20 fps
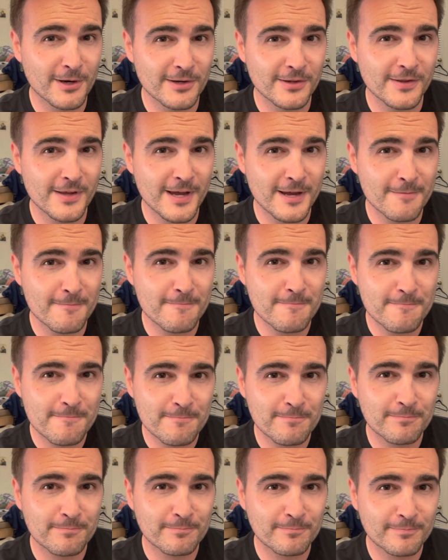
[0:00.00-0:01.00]
of that.
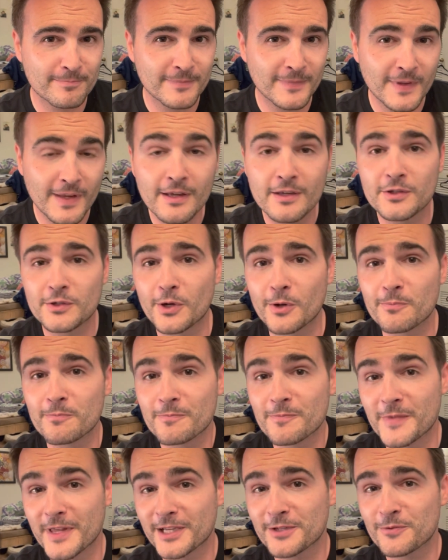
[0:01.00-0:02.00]
So
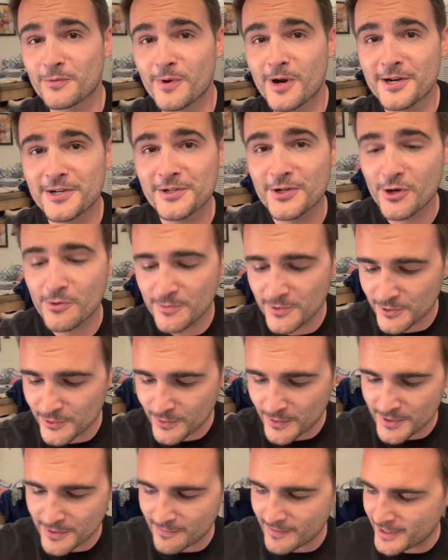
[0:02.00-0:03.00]
thanks for watching. Hope you
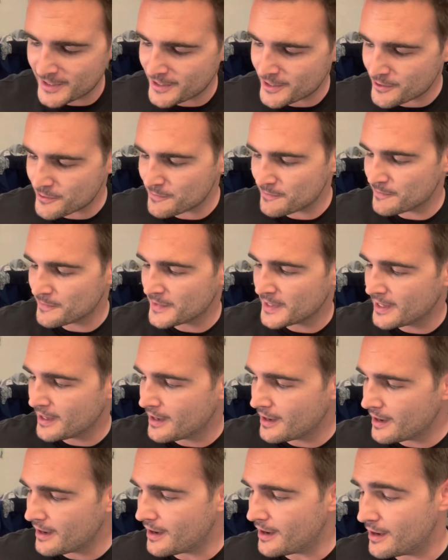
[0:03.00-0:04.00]
enjoyed the video.
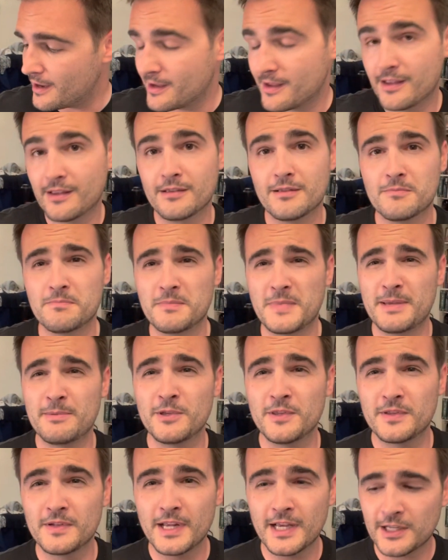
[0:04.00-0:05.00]
Maybe in
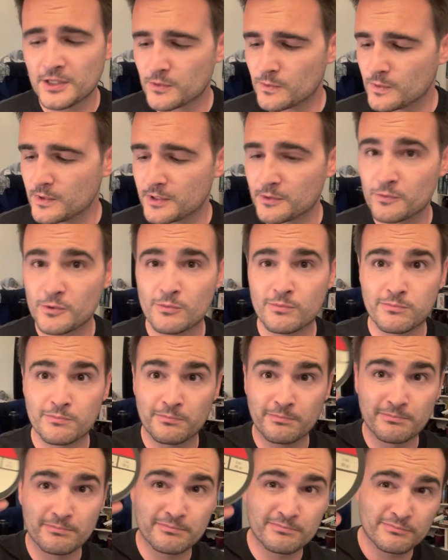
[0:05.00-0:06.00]
the next one, we'll
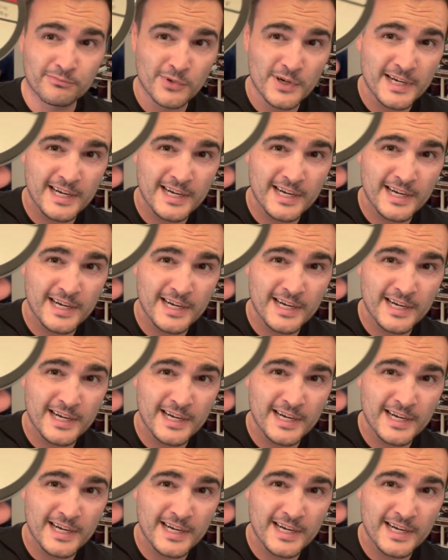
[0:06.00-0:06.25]
break